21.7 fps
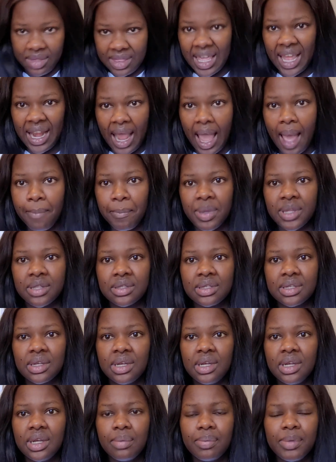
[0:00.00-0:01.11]
that happens.
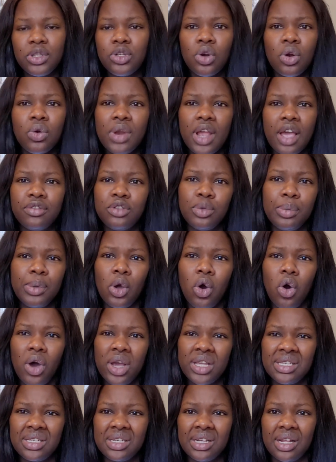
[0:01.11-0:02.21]
But you don't have to be
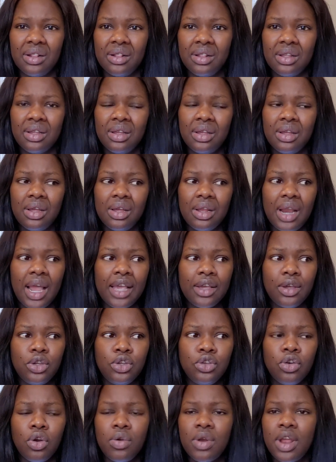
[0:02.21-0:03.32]
hostile.
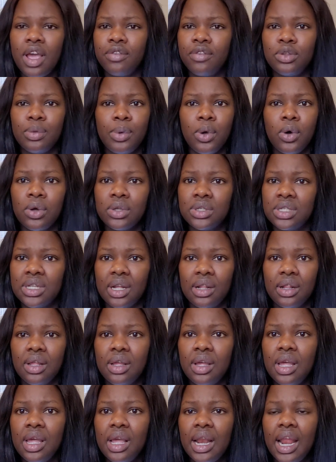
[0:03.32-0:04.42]
Like, you don't have to be hostile.
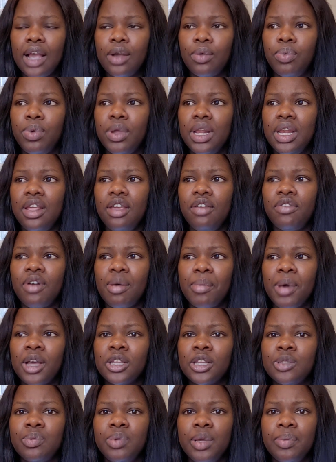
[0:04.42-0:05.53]
Like, we live
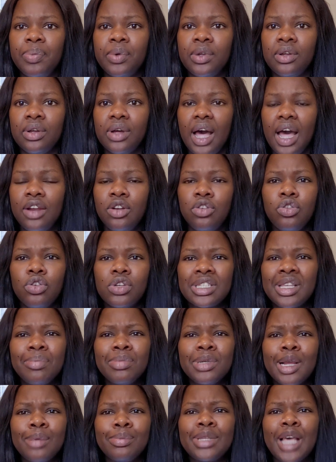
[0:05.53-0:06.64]
amongst people. I don't know.
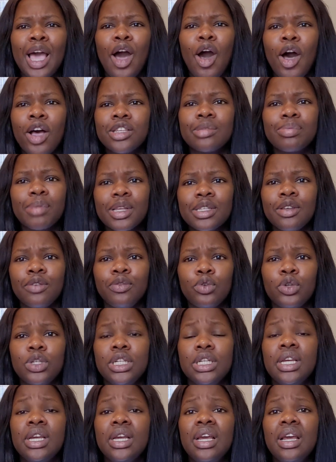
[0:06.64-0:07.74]
Sometimes I ask myself,
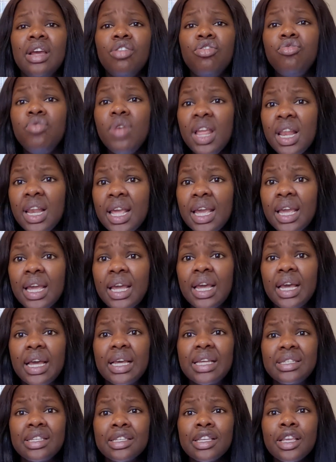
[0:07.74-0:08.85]
really?
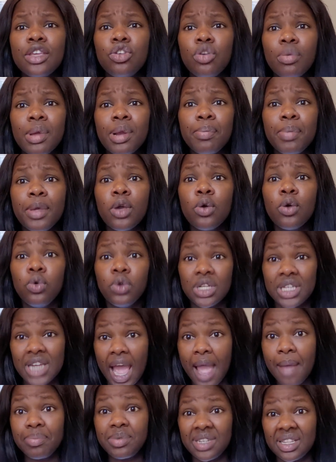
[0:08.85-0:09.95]
Is this a human being who
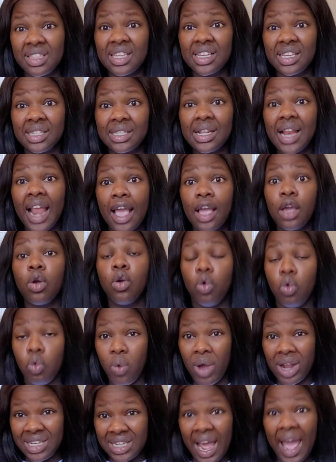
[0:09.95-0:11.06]
typed this? Like,
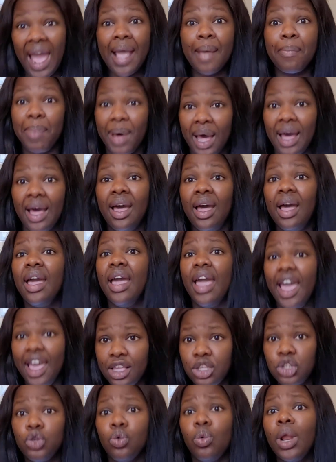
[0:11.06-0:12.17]
what type?
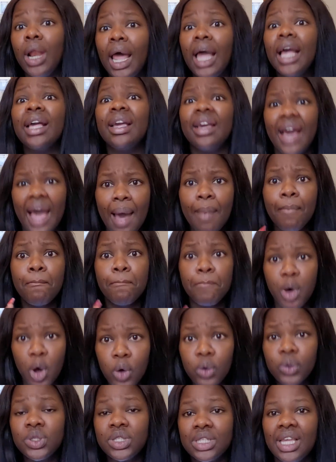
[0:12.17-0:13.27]
and you were like, I'm
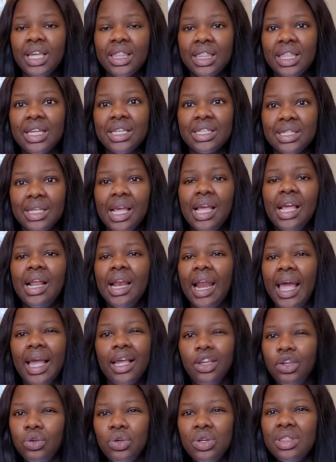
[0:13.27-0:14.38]
posting this.
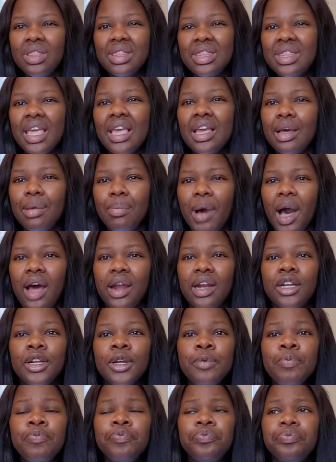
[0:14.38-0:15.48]
Like you didn't think about it.